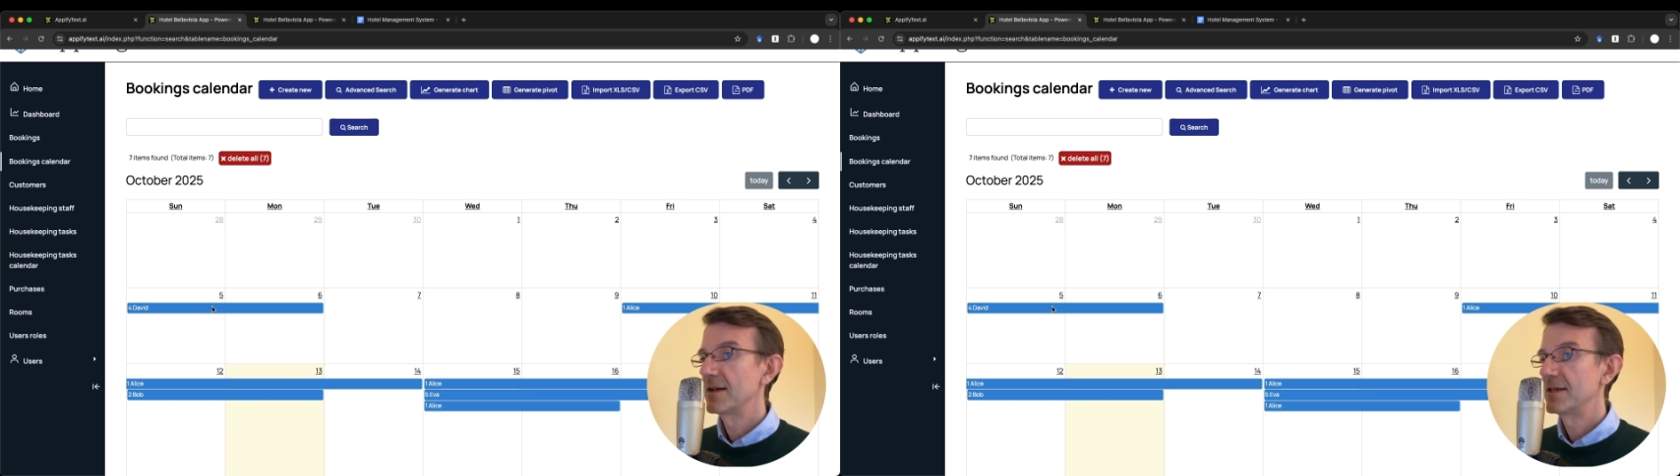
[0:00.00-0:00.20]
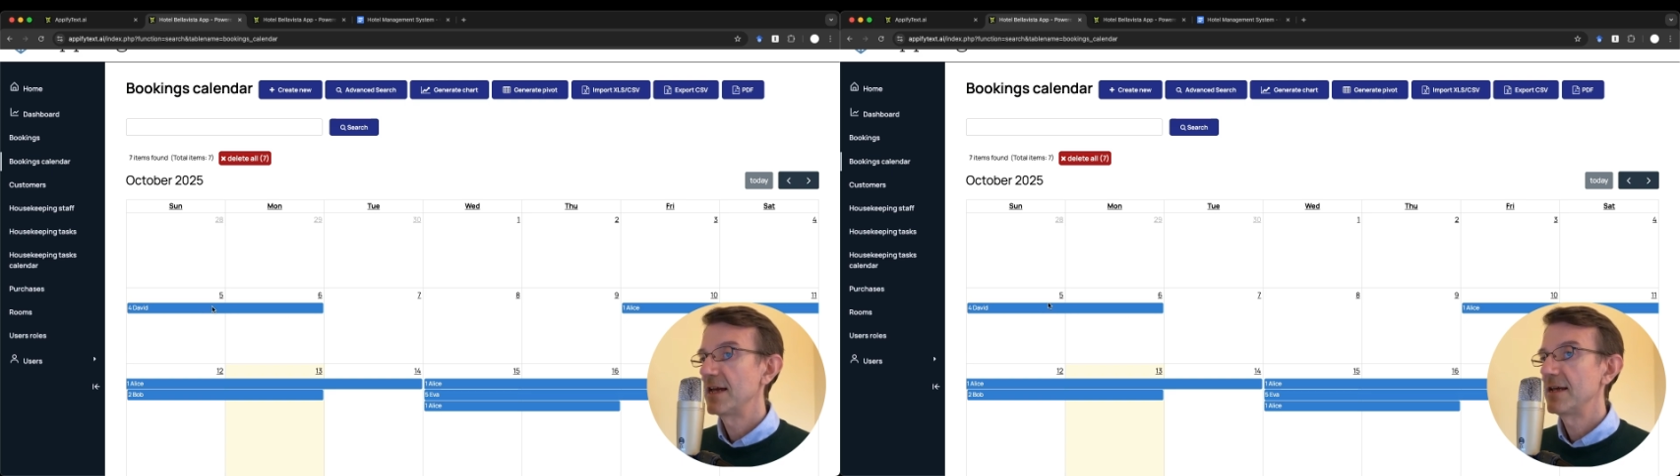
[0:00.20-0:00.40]

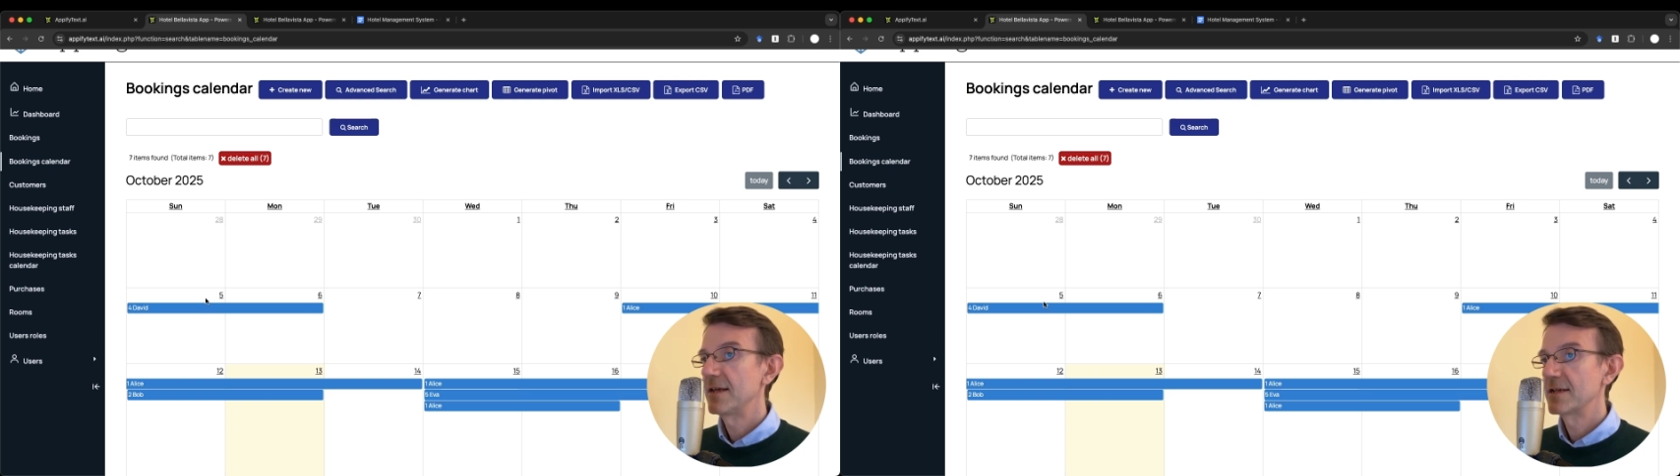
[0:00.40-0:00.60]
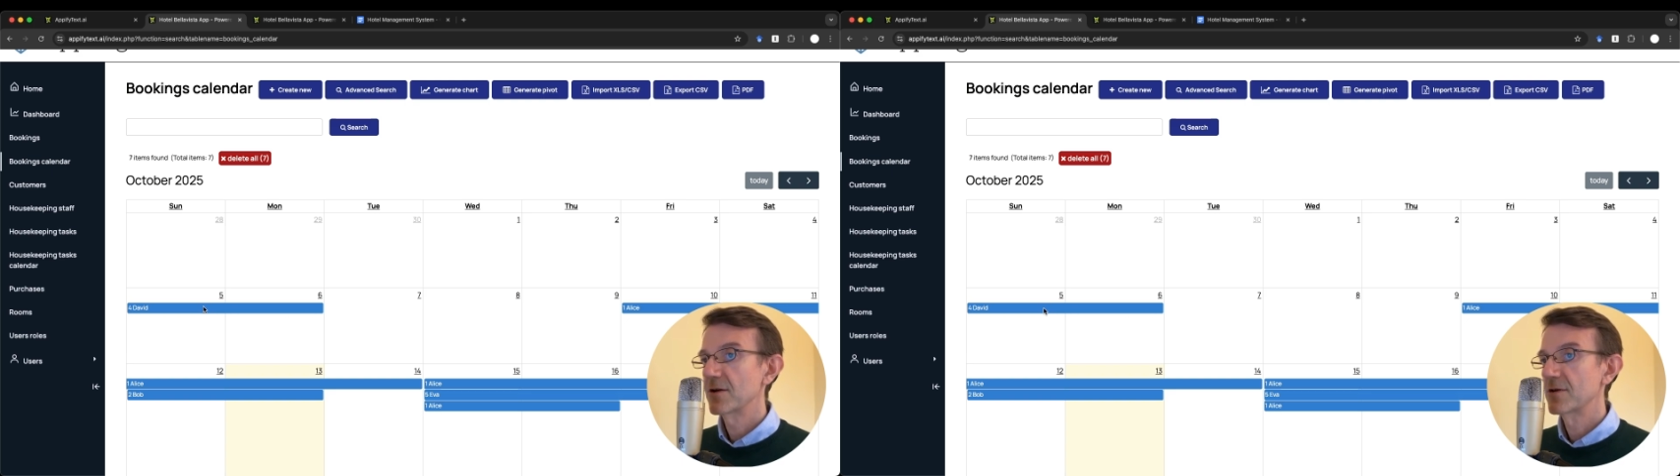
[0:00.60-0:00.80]

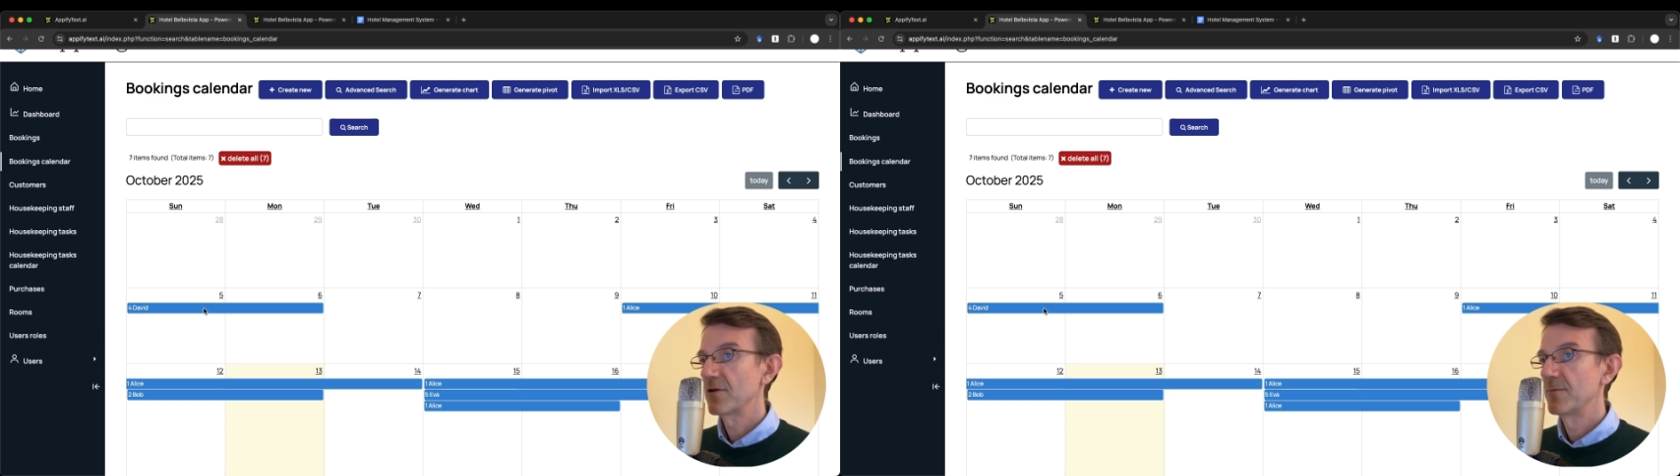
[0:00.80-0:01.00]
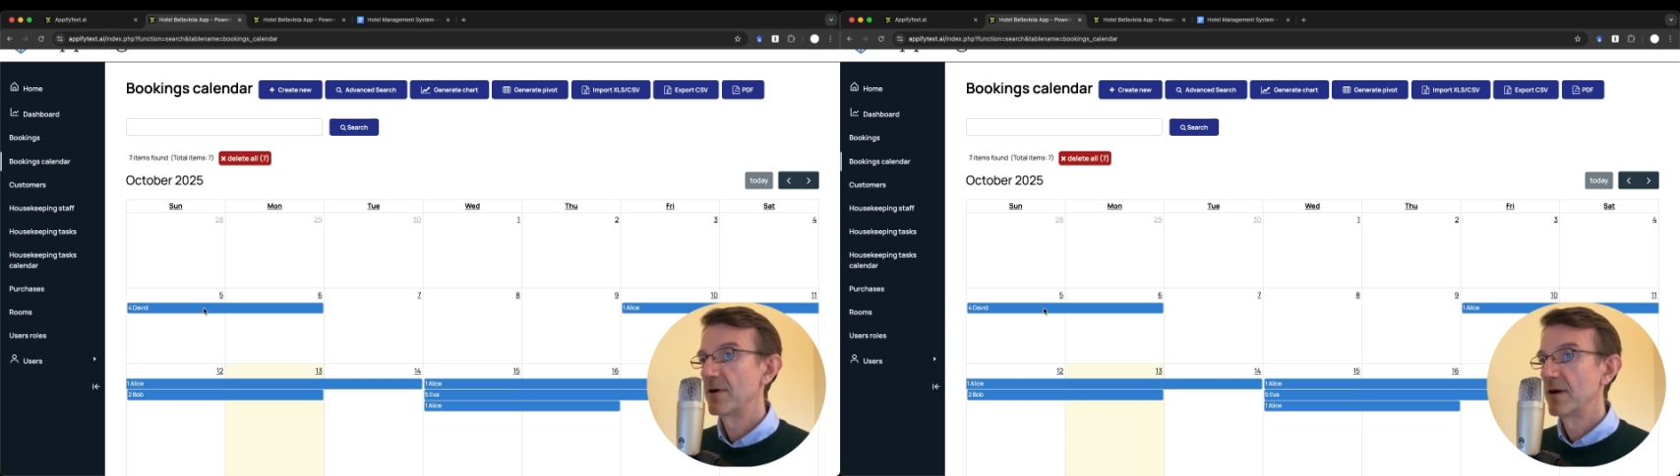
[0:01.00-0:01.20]
date is
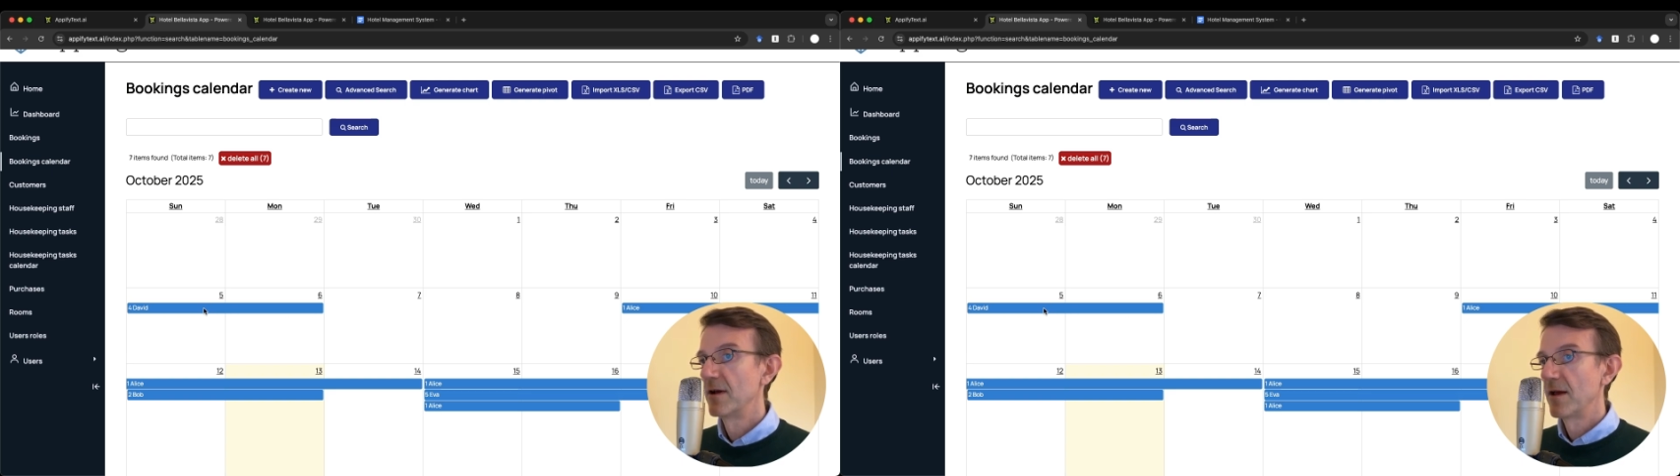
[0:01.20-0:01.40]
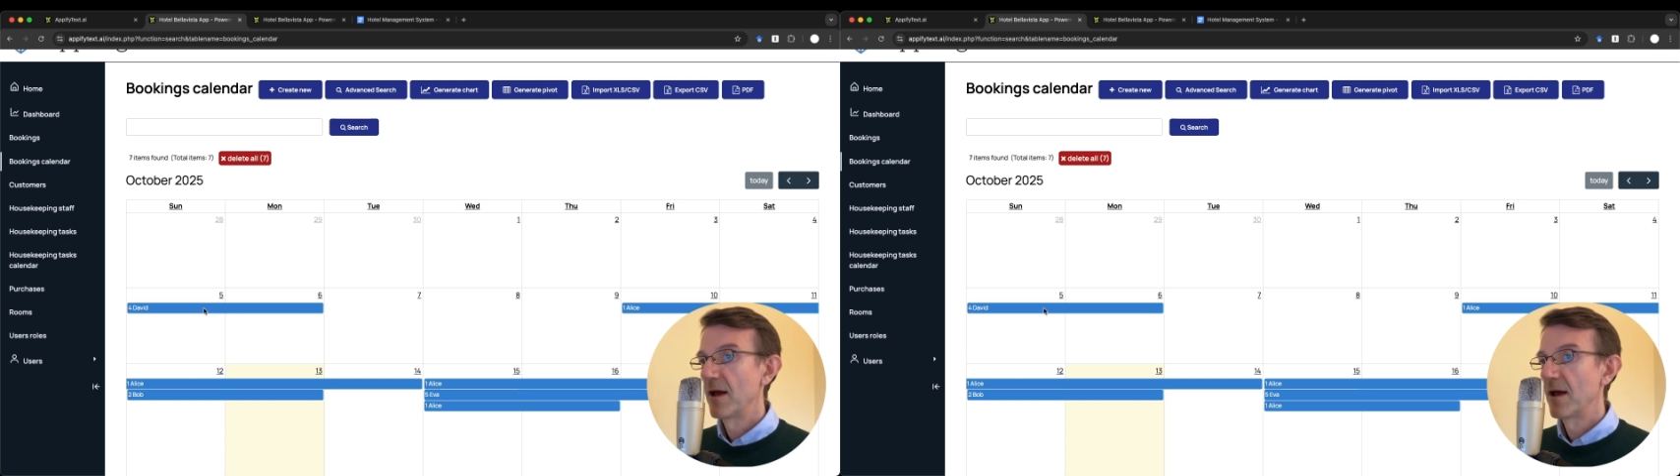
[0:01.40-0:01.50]
October